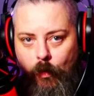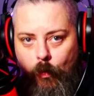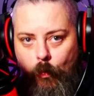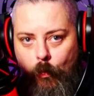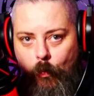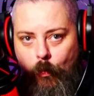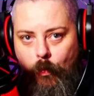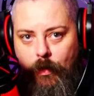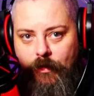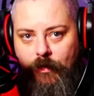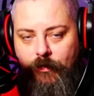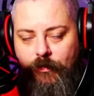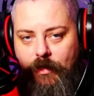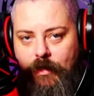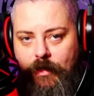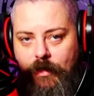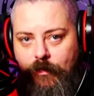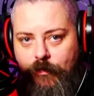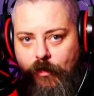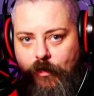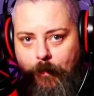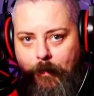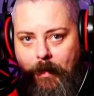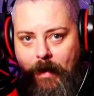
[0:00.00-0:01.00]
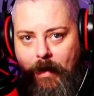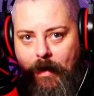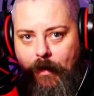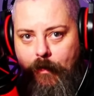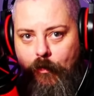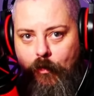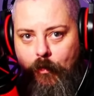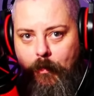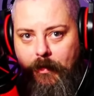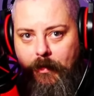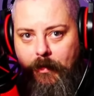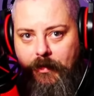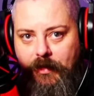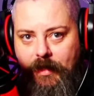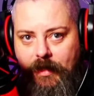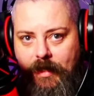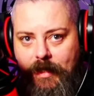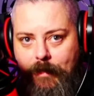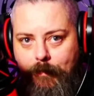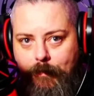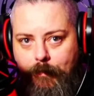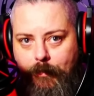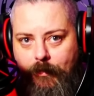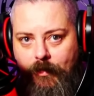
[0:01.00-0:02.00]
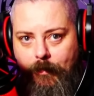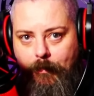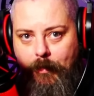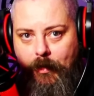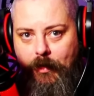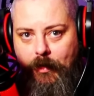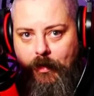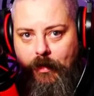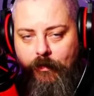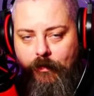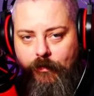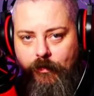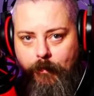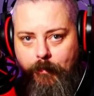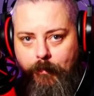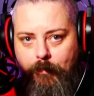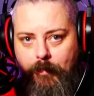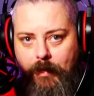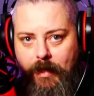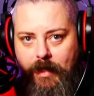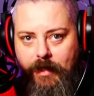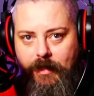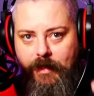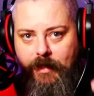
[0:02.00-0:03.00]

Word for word: we are saying it's not paranormal to keep debunkers at bay,